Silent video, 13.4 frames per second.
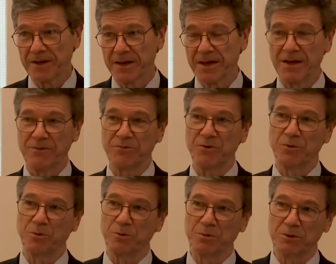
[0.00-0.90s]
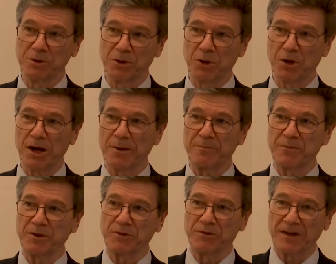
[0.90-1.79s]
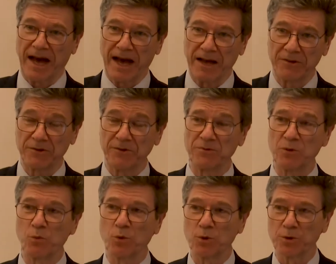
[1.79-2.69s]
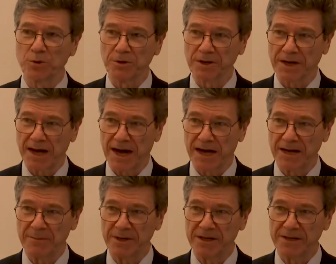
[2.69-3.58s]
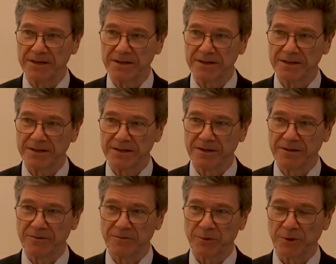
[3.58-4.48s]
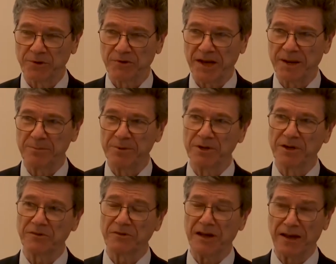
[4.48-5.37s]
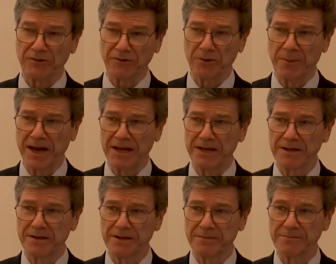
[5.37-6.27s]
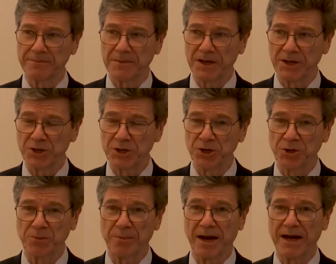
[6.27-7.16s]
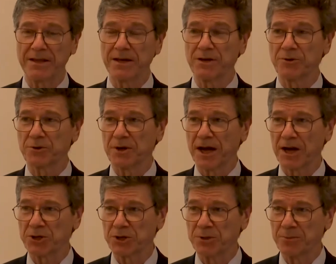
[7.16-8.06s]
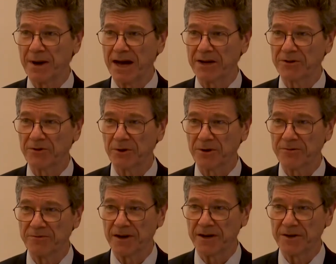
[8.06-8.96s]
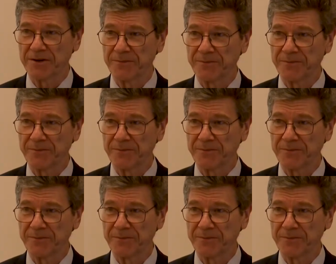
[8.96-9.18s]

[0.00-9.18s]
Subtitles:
If you look up the size of the world economy, for example, as estimated each year by the International Monetary Fund,